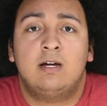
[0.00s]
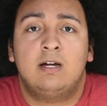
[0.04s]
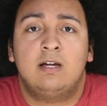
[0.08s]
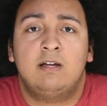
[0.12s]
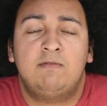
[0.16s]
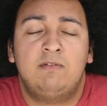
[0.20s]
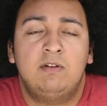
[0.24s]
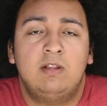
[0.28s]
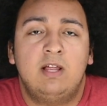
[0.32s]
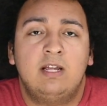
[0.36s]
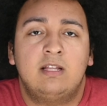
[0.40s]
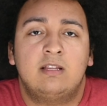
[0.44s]

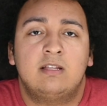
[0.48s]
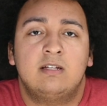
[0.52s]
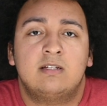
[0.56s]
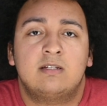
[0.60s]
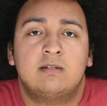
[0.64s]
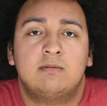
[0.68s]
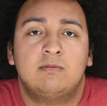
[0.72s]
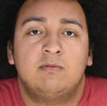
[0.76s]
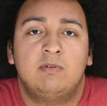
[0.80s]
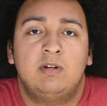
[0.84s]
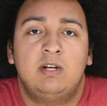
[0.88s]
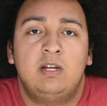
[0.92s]
If you like
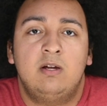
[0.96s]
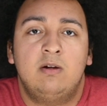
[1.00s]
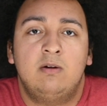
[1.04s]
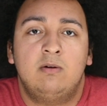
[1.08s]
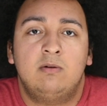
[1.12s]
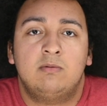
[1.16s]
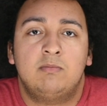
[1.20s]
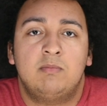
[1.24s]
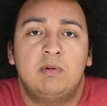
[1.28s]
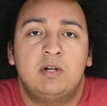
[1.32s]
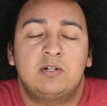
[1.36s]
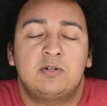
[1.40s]
this
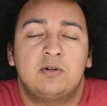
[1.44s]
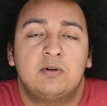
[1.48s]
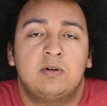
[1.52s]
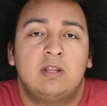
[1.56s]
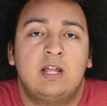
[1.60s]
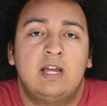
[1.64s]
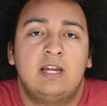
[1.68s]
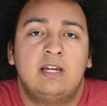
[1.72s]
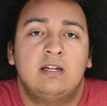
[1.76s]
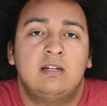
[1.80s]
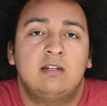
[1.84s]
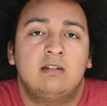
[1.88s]
video, make sure to
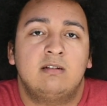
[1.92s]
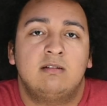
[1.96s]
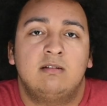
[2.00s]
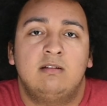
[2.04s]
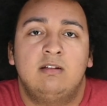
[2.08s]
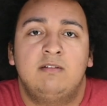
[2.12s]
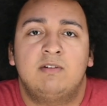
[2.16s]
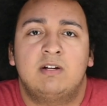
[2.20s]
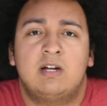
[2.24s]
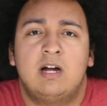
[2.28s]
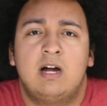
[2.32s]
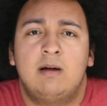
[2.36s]
like it,
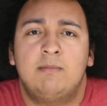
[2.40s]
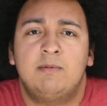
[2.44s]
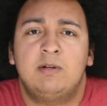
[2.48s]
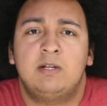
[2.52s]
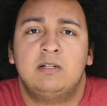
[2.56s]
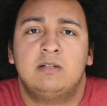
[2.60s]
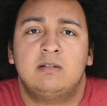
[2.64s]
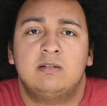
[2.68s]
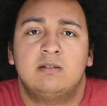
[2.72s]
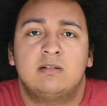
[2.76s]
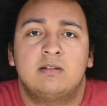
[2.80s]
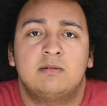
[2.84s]
leave a
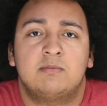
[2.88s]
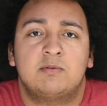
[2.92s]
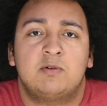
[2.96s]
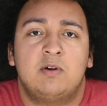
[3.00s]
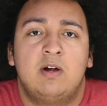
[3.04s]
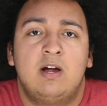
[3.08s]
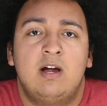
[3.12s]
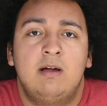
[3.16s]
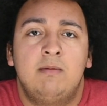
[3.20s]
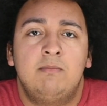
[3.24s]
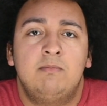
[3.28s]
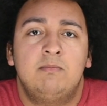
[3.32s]
comment,
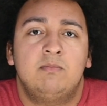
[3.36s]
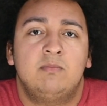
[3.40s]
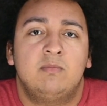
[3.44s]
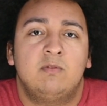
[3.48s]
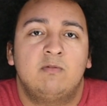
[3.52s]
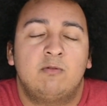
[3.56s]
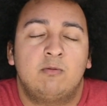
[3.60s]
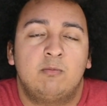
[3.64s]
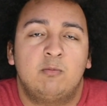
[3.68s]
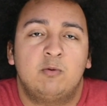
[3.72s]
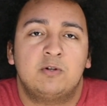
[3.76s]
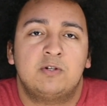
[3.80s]
subscribe
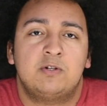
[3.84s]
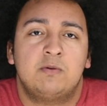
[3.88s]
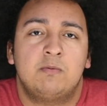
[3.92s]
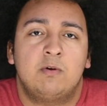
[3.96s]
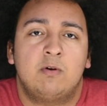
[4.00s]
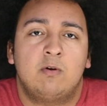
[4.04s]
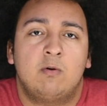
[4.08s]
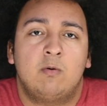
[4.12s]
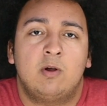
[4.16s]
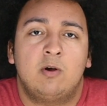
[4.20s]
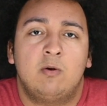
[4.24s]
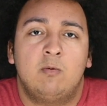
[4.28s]
for more
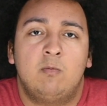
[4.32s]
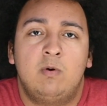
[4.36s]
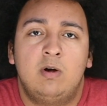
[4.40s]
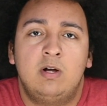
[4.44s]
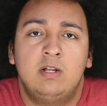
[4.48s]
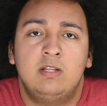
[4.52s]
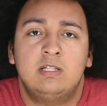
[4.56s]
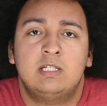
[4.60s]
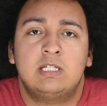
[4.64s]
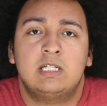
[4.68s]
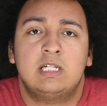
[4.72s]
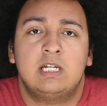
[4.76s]
Superhero
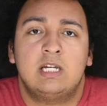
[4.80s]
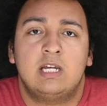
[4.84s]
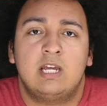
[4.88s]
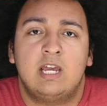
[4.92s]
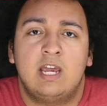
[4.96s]
101s,